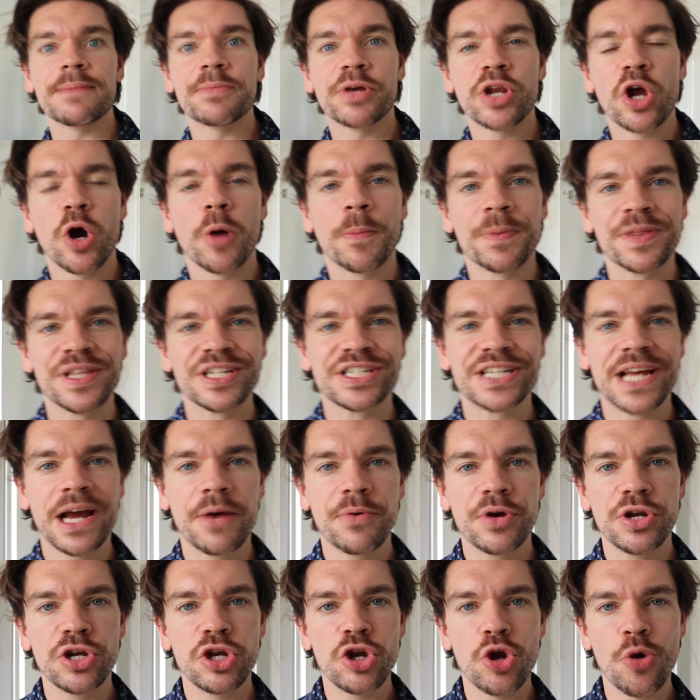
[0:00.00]
I'm going to hop in the
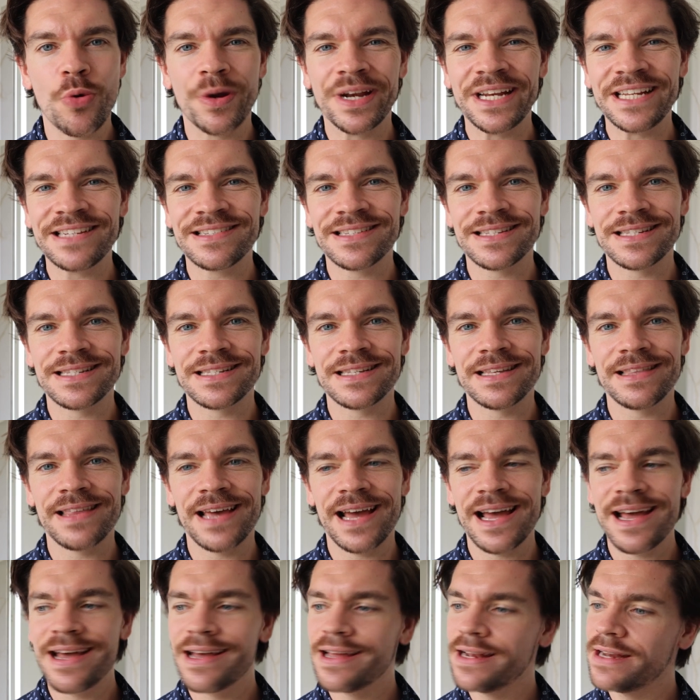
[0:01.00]
shower. No one needs to see
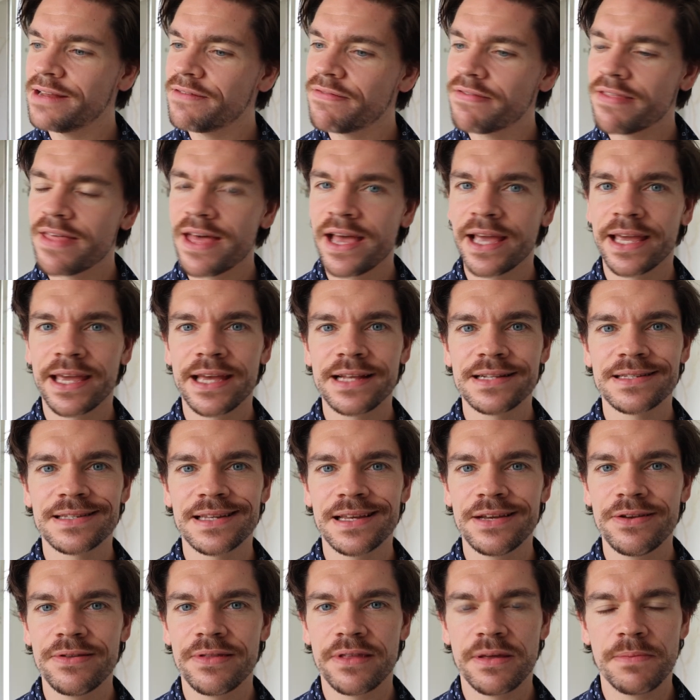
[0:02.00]
that. And if that gets
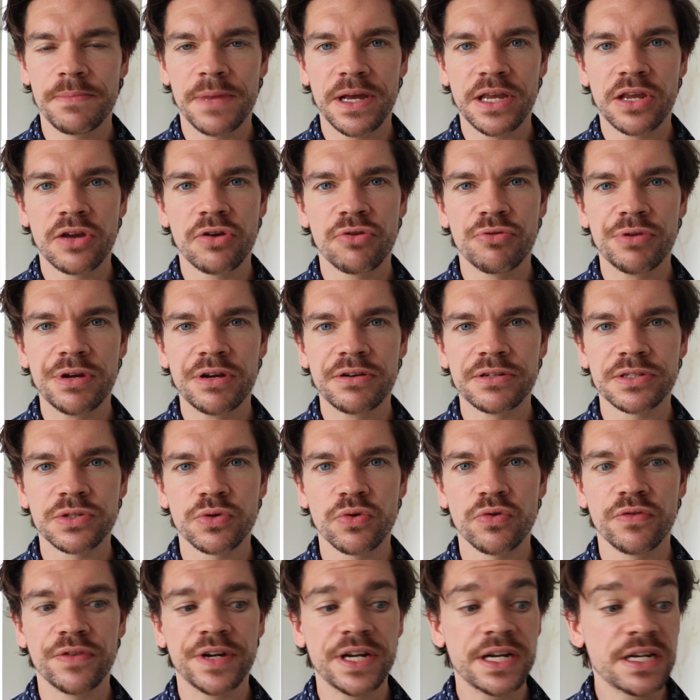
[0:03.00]
out, then my career is
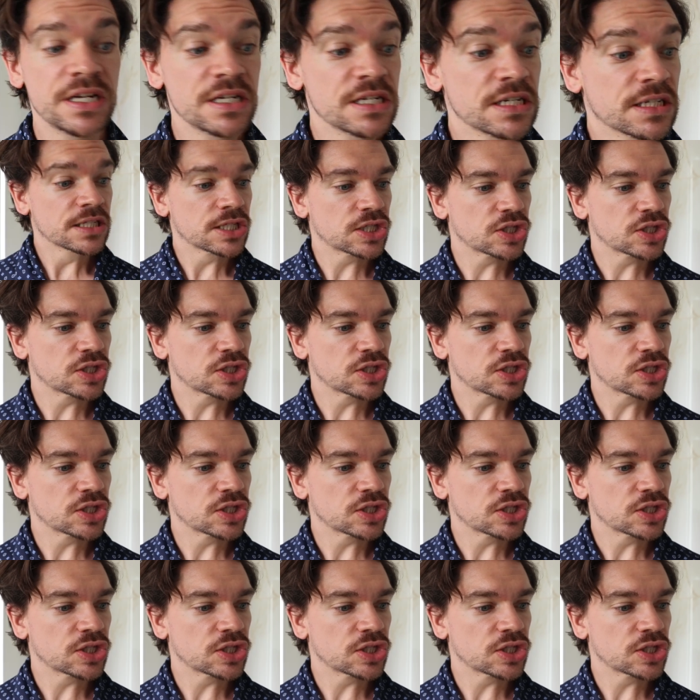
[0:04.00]
over.